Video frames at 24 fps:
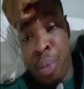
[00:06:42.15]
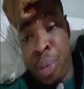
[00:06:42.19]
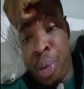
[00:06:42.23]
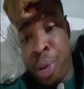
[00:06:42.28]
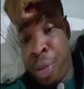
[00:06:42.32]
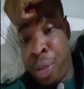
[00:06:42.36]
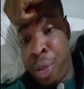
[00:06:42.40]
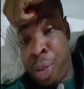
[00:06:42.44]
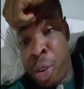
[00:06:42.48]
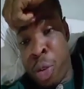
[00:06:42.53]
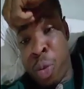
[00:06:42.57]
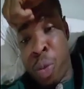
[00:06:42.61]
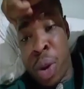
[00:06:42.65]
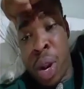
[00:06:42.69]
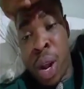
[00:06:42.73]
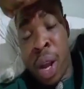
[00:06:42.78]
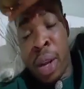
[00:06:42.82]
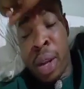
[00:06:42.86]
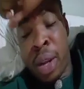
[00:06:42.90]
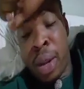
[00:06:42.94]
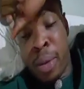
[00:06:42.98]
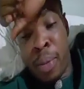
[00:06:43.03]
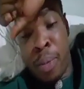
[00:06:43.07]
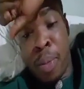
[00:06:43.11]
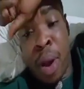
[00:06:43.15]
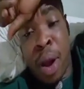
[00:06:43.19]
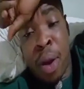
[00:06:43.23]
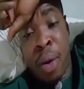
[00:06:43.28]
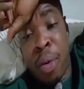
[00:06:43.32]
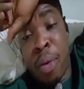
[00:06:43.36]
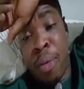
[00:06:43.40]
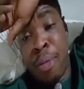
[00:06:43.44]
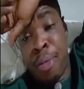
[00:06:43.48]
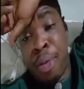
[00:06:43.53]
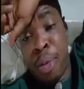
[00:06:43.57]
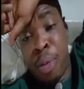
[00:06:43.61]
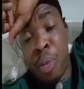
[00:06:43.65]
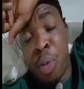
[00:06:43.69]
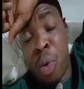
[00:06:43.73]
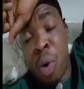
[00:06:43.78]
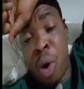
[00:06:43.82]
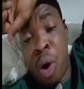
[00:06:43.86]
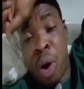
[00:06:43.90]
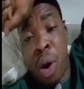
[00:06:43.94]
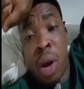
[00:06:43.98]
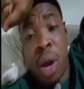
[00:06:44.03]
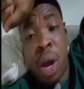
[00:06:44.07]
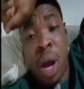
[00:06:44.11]
These days when I get back home from
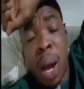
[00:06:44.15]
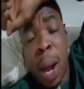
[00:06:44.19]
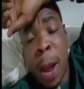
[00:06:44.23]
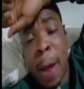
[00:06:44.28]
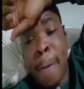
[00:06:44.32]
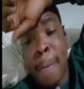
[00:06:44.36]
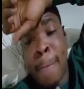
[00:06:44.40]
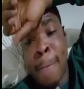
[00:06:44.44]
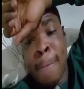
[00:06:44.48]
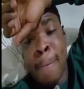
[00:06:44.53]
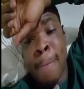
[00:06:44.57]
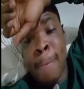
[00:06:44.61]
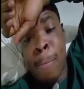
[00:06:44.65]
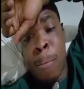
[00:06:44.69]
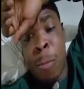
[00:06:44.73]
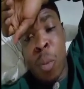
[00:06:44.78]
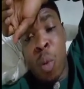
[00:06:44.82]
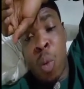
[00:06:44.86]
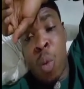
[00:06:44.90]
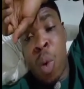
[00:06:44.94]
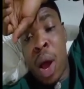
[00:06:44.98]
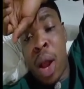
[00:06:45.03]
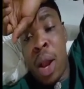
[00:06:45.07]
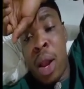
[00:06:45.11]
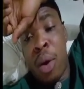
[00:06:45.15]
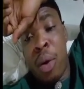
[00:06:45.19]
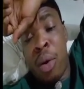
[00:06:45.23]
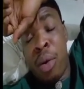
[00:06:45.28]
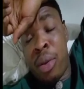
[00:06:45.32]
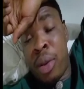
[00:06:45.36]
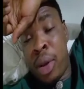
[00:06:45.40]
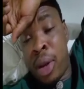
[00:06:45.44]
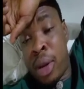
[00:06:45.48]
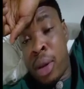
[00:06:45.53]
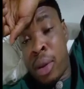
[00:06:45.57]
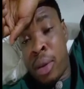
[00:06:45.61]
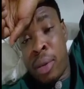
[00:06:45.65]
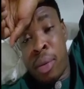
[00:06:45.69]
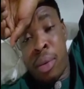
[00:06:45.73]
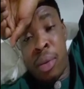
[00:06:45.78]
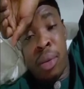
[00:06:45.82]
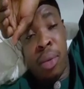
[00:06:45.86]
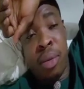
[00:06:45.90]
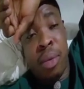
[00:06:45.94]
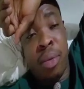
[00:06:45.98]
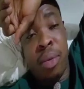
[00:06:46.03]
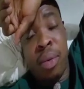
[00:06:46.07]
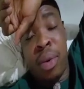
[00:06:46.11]
work, while
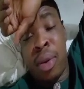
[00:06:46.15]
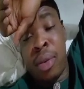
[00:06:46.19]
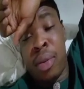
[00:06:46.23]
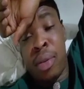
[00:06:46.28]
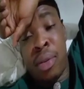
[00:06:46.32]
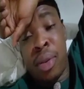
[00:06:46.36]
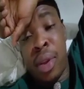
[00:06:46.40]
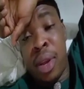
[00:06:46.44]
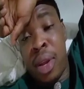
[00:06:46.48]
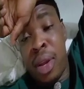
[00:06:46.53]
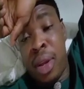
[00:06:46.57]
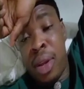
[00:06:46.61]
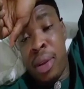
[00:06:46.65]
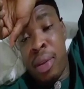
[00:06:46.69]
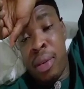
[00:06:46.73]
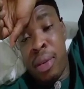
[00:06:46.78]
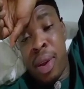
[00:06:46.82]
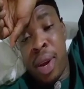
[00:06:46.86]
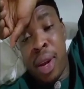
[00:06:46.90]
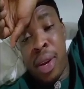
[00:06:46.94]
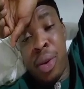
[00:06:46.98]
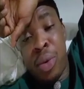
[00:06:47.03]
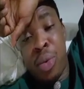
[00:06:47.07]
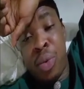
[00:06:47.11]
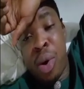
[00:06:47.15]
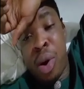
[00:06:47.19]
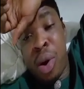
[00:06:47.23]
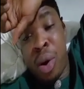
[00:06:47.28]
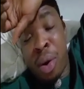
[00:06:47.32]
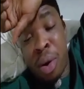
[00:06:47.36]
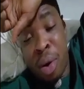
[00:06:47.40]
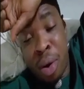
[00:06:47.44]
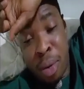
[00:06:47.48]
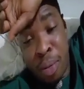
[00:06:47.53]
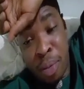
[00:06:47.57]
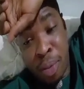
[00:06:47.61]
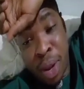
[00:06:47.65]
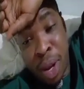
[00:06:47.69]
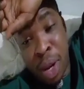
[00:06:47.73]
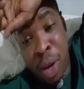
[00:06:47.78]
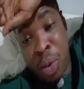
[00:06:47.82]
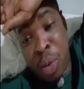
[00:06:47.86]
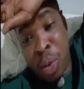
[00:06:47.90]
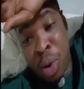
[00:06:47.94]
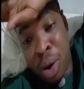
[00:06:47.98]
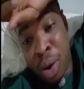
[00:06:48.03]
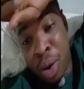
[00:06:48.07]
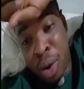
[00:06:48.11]
others are saying, Daddy, welcome,
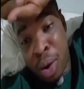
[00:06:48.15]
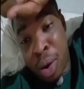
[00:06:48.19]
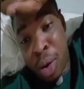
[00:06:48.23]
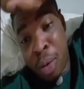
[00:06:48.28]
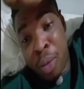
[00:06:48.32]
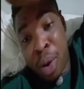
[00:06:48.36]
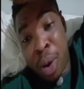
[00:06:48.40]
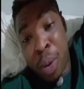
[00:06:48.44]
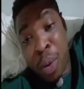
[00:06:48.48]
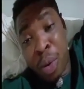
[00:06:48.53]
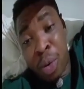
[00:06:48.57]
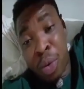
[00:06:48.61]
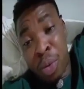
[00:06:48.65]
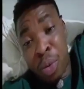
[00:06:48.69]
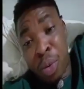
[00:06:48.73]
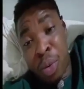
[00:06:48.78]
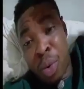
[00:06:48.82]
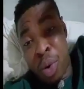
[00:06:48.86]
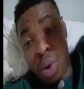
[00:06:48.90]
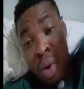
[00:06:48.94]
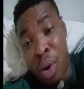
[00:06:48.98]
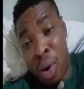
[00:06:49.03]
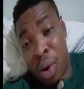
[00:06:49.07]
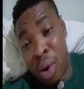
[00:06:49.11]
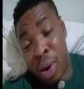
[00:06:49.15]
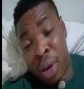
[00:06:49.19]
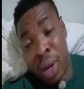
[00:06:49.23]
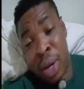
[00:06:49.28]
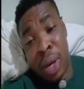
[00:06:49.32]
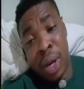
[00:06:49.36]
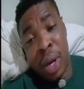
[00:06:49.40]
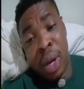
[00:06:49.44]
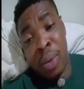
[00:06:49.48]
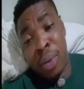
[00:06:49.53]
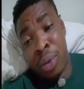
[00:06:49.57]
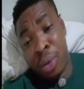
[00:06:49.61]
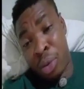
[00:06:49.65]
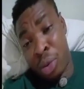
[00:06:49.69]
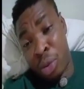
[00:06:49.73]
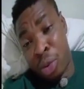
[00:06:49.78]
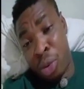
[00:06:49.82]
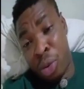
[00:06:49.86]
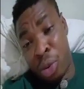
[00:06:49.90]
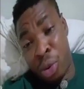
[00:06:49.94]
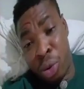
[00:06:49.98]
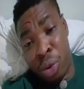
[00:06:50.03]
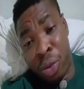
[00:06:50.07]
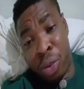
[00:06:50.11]
Daddy, welcome, I was work, I was
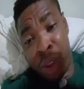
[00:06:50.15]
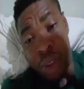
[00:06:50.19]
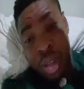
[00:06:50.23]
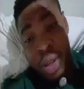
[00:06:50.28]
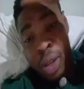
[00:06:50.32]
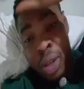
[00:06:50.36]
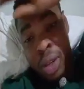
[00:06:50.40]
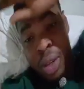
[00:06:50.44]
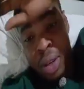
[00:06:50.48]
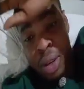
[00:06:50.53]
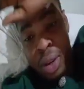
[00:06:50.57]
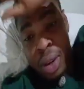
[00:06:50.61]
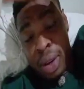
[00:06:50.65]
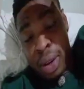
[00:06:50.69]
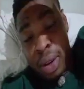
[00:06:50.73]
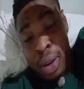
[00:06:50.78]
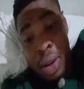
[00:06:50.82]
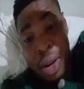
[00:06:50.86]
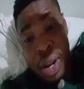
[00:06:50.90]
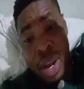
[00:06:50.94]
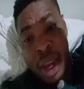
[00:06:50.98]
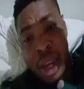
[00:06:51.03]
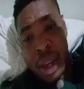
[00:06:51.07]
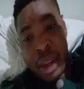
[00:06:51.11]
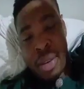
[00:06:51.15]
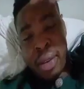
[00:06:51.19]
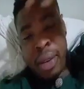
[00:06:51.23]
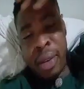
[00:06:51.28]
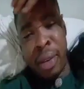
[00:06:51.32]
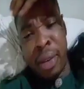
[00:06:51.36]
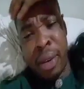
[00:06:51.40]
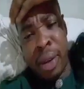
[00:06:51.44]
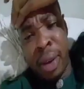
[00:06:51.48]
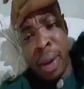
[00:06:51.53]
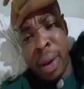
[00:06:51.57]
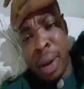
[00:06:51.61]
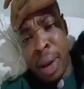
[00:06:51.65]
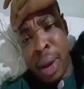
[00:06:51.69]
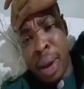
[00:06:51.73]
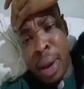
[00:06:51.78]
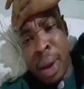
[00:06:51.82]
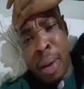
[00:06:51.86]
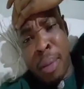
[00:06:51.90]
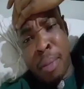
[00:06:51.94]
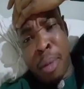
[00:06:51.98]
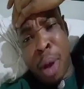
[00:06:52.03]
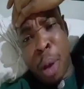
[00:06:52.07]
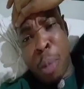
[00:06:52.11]
shooting, and the likes.
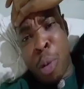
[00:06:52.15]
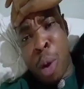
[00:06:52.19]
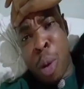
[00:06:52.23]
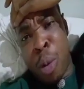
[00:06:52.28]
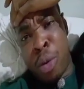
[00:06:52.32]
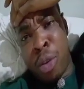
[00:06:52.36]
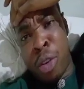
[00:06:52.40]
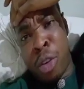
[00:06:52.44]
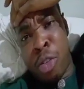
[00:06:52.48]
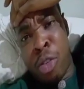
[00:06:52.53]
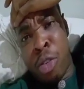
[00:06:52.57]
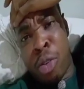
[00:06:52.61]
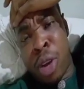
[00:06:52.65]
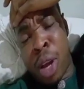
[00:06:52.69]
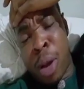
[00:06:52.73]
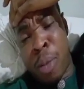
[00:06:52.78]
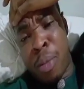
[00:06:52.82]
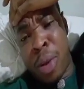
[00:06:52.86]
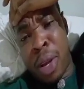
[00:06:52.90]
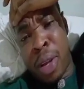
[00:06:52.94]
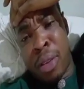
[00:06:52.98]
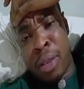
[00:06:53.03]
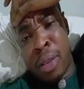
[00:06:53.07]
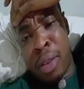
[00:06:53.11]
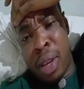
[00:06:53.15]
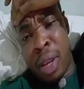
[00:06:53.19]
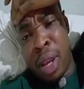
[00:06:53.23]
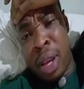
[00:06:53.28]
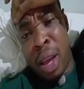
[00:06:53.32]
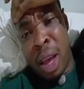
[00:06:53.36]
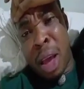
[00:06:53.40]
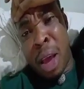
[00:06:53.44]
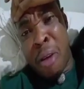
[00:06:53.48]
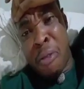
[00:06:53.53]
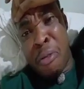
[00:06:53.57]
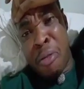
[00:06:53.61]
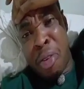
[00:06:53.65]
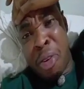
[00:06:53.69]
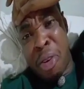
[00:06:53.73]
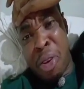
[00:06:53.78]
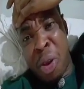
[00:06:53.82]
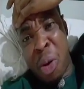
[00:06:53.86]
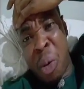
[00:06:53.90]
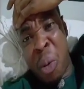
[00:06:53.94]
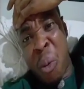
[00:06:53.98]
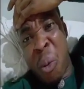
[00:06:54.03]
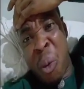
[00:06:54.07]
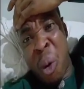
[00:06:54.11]
My boss would just look at me and say, every
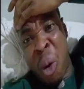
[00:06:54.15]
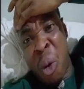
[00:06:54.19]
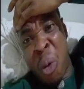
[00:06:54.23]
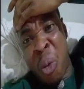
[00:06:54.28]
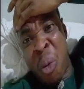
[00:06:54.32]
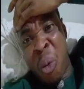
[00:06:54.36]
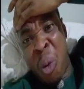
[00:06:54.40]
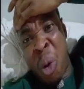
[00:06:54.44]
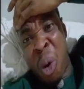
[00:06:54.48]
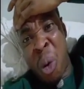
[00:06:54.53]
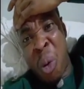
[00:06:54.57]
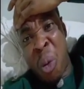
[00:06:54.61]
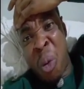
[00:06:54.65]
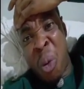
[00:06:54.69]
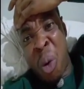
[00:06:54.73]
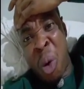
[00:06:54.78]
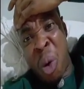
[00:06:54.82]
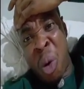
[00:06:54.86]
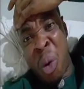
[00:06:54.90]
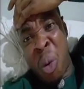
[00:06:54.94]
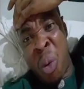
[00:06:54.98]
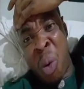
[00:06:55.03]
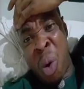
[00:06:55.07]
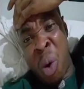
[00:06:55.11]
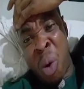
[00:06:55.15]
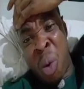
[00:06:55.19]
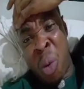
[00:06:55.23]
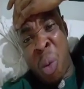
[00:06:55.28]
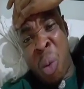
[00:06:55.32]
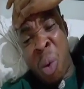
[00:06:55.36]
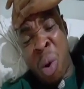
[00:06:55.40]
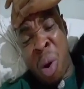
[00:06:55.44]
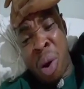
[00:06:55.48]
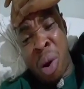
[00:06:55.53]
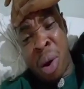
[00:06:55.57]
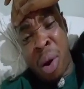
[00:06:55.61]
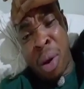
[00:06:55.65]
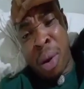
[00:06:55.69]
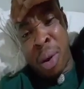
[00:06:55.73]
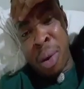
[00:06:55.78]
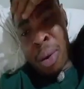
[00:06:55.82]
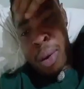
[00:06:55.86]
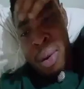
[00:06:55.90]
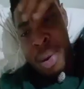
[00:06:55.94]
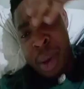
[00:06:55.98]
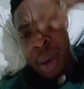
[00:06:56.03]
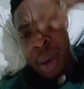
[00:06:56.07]
day, walk, walk, walk, walk, walk.